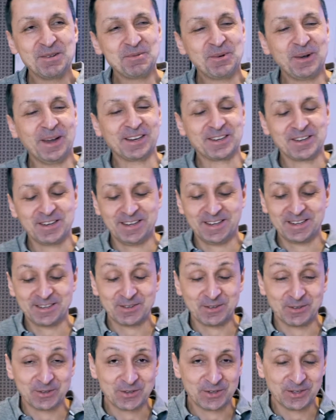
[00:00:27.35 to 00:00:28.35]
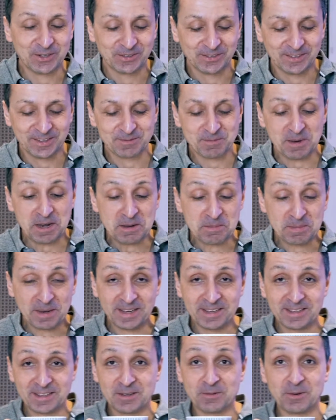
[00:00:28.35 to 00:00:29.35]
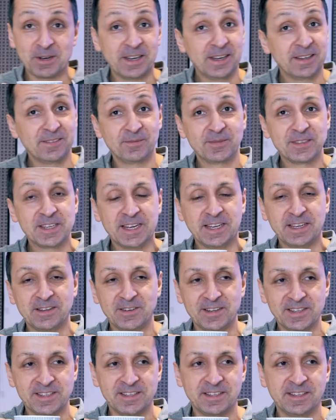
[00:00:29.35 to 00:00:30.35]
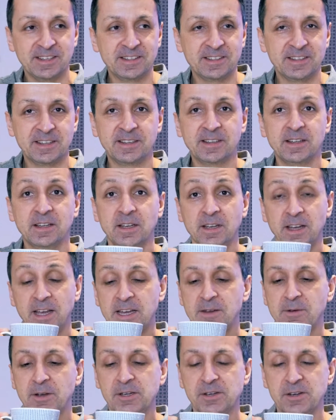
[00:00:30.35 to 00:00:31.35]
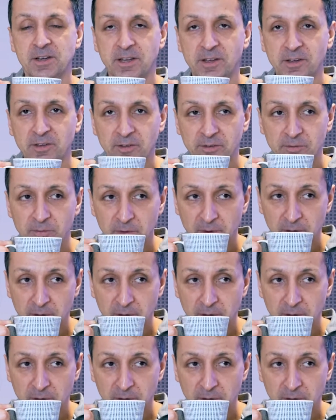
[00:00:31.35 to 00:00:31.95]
But actually that's not true. There's many places where they take it nice and easy. Anyway, cheers.